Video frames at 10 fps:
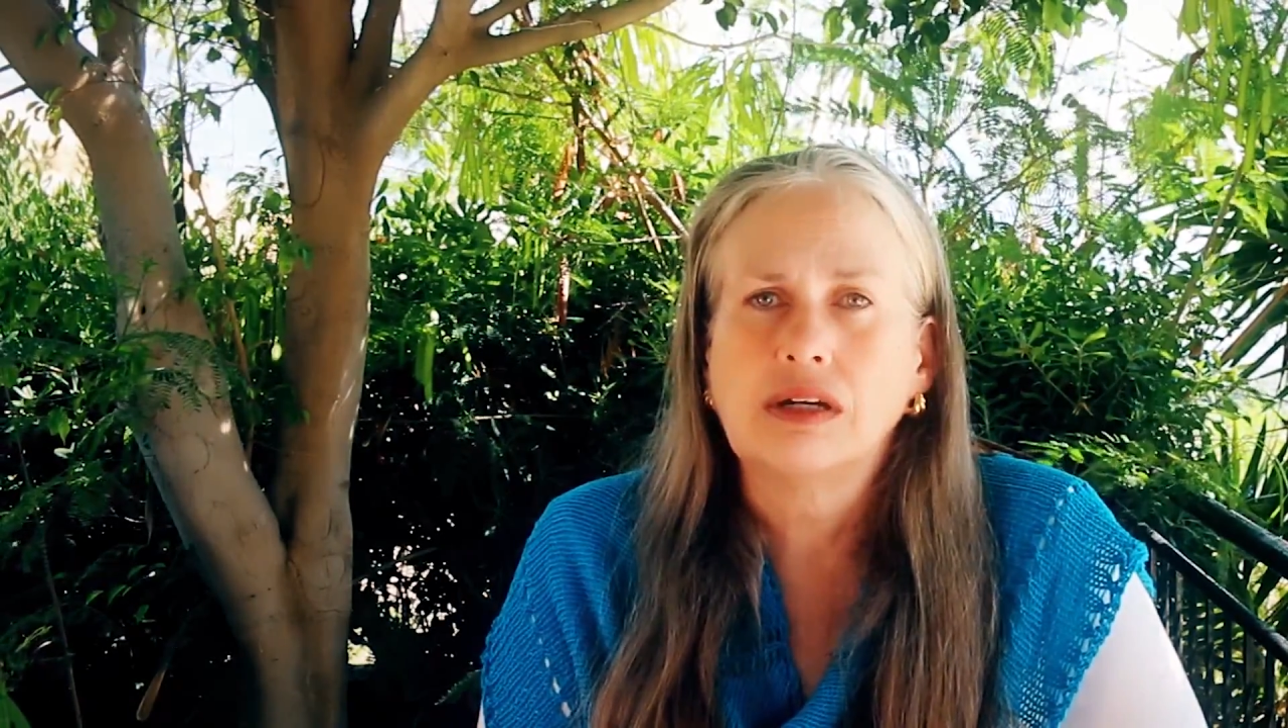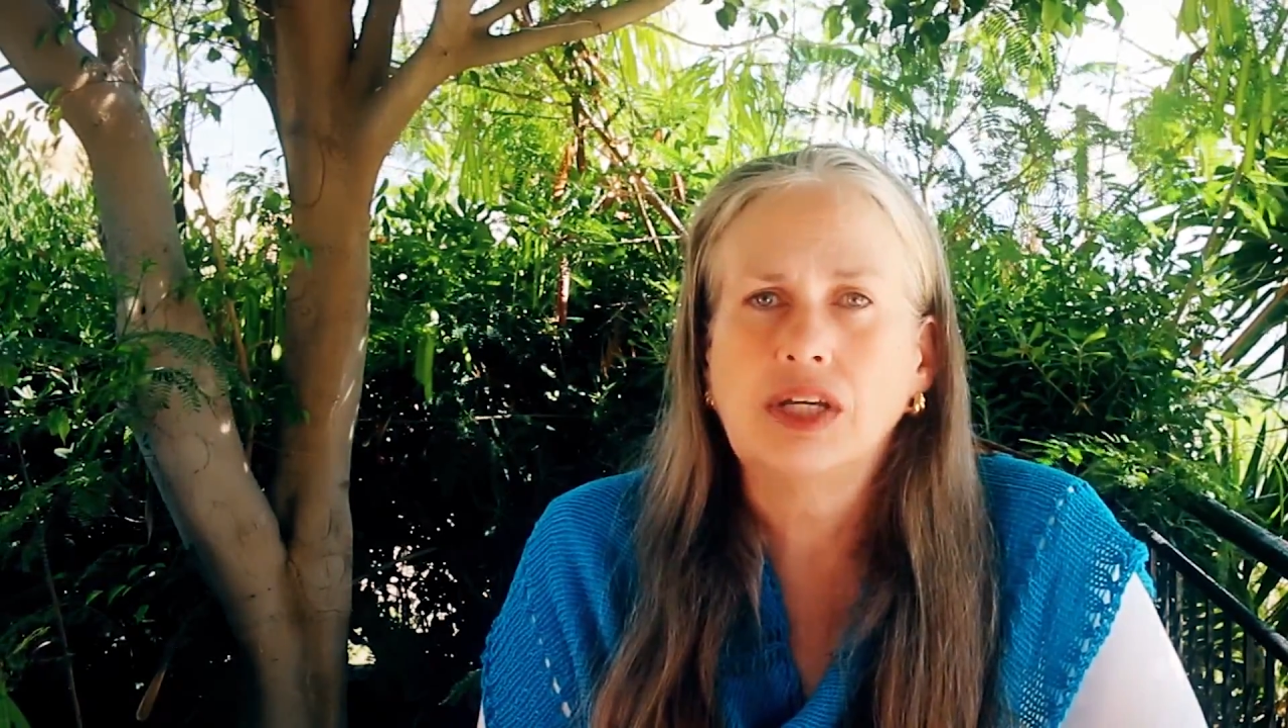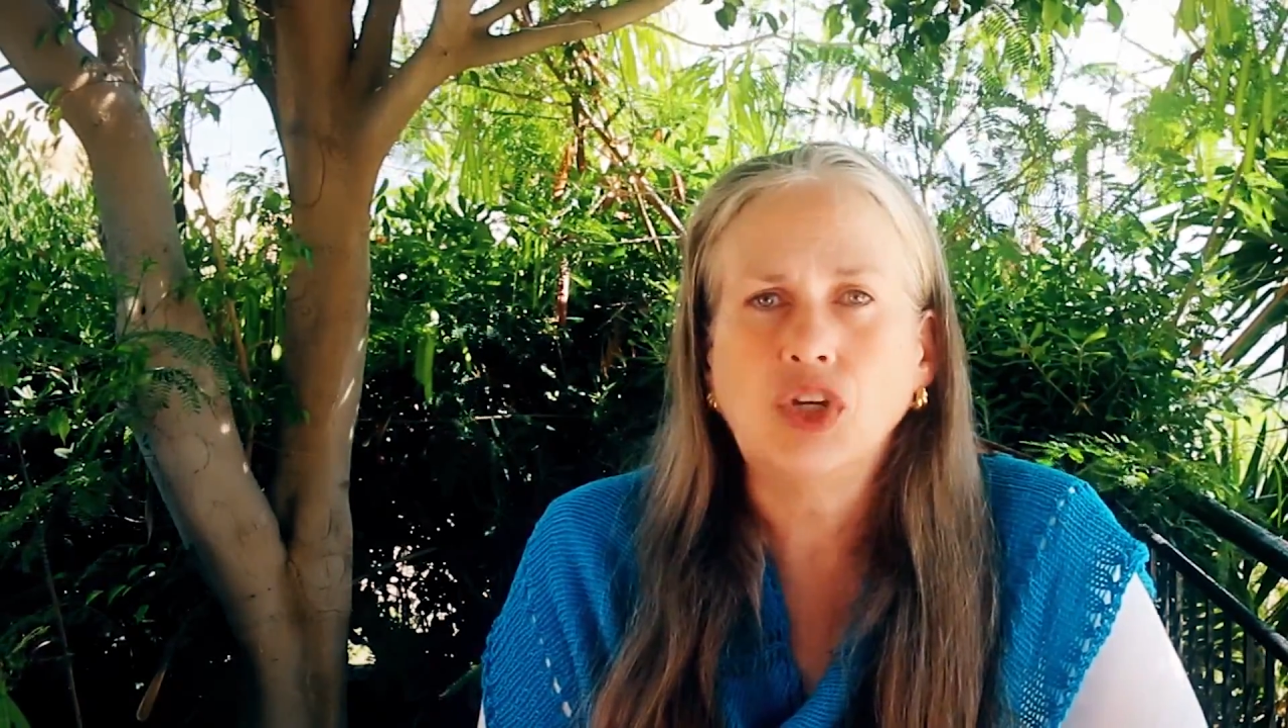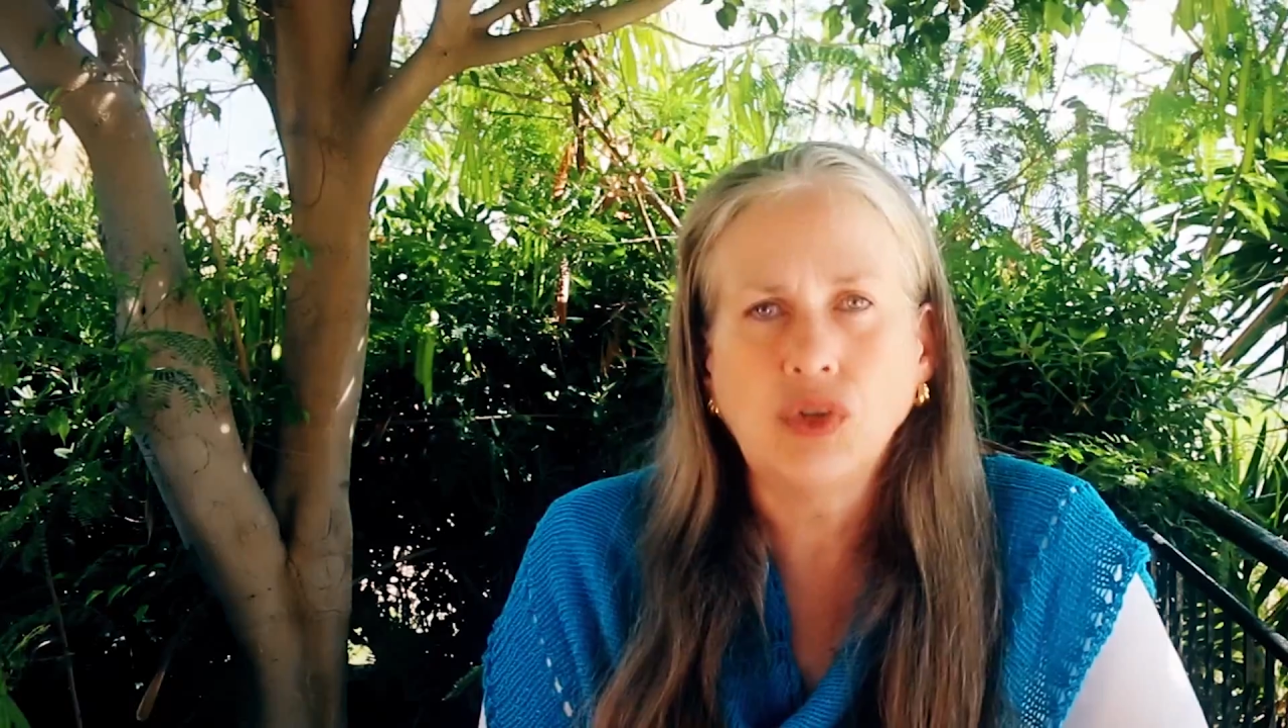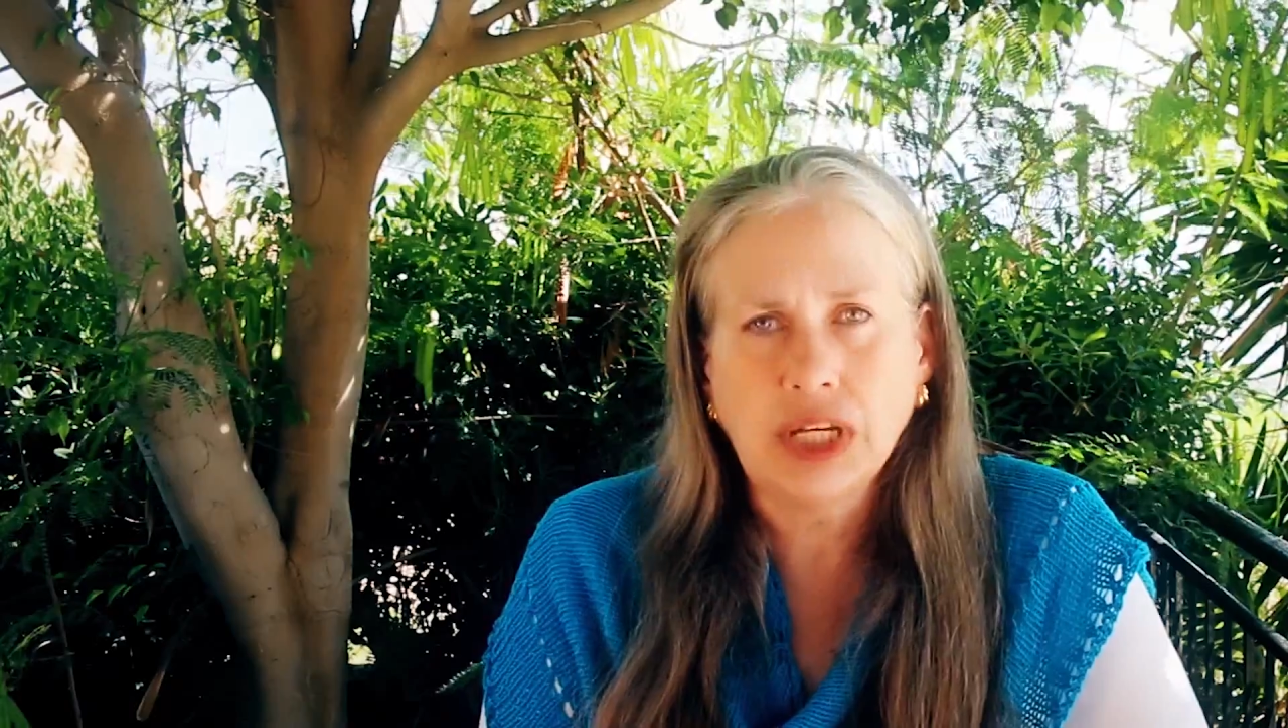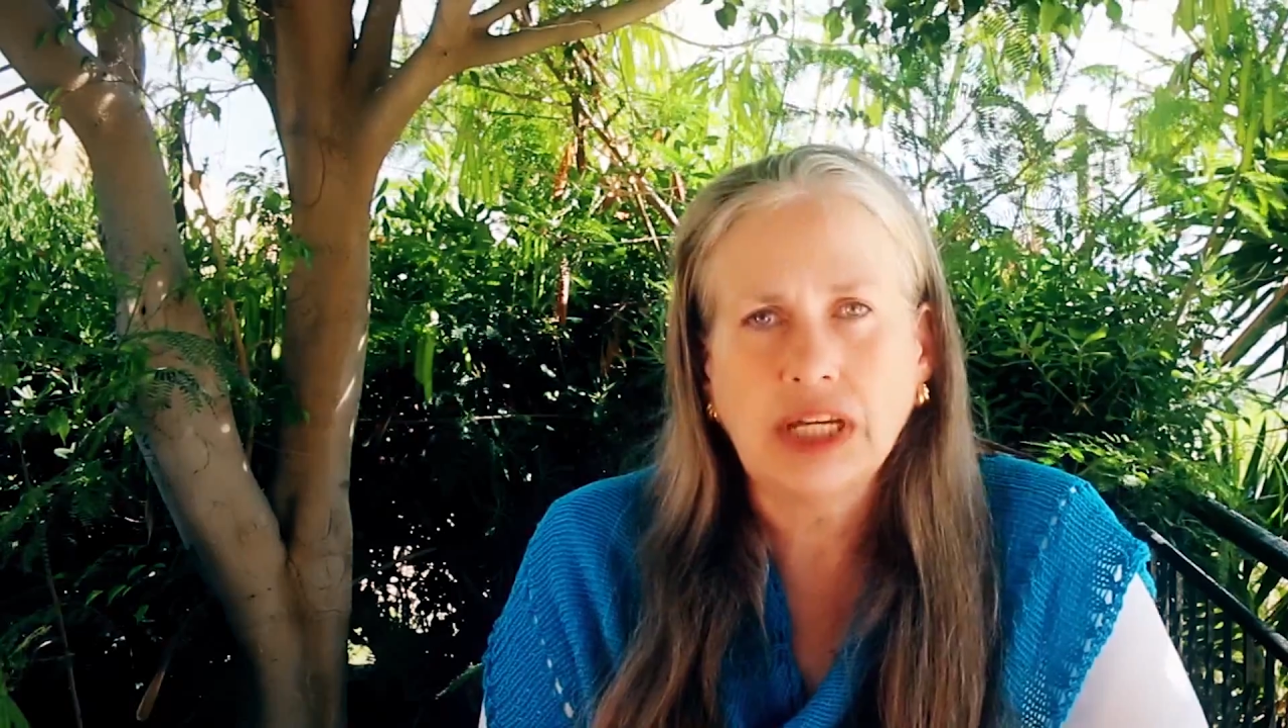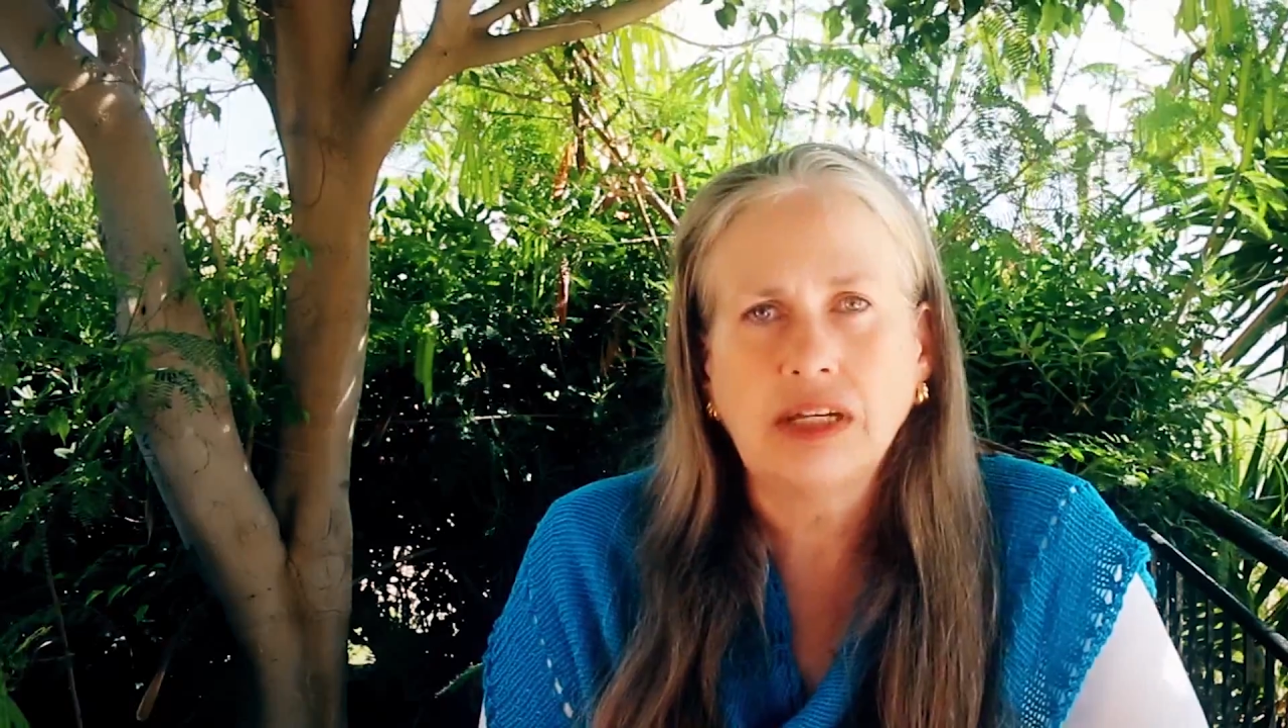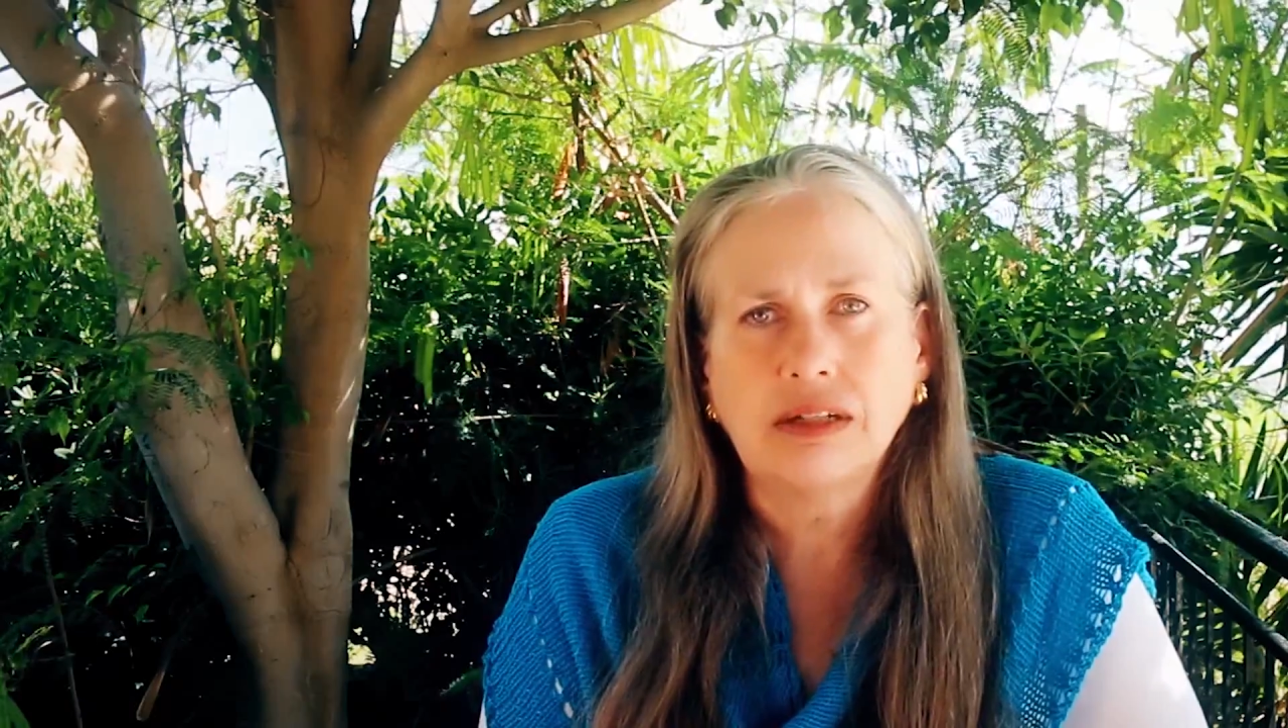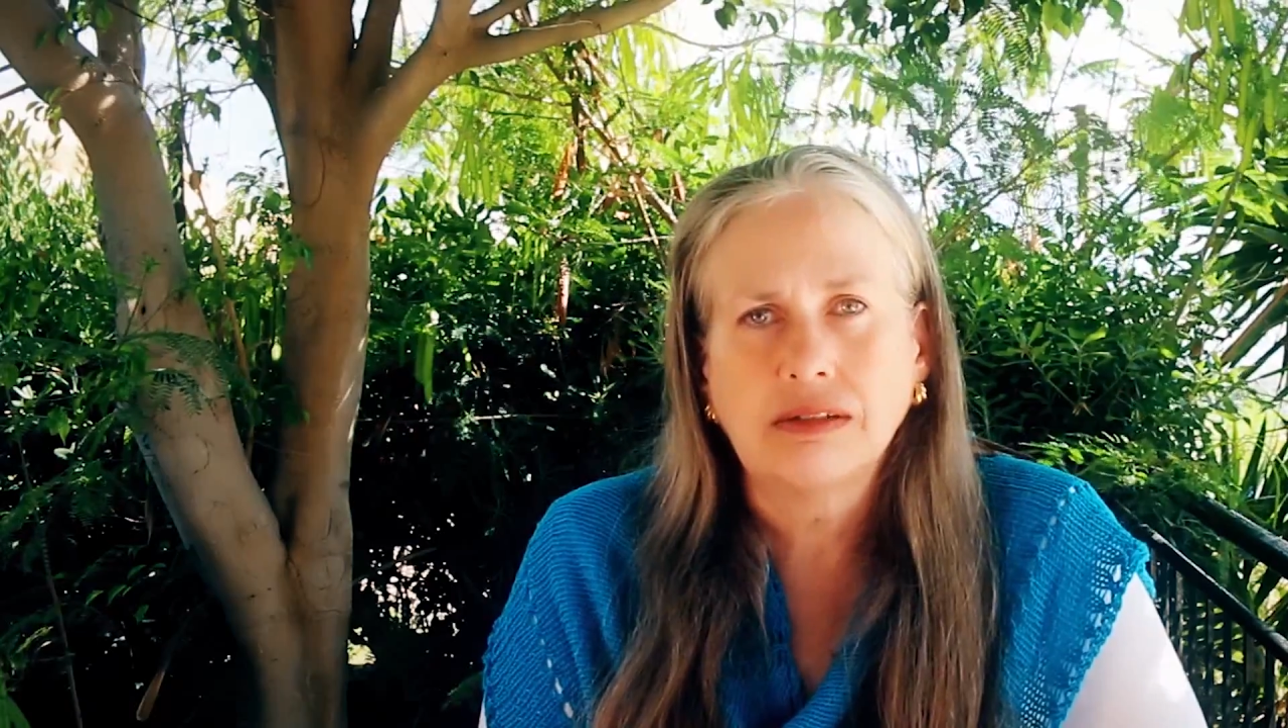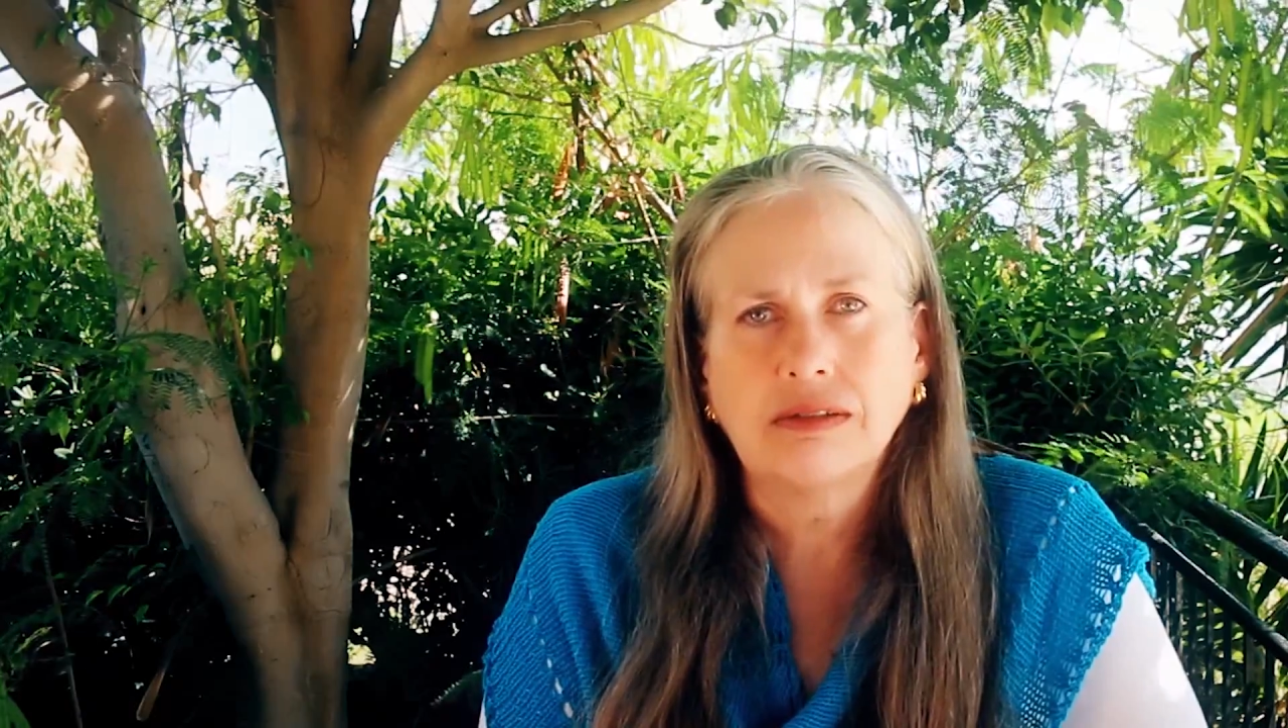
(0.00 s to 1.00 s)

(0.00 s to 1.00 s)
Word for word: You need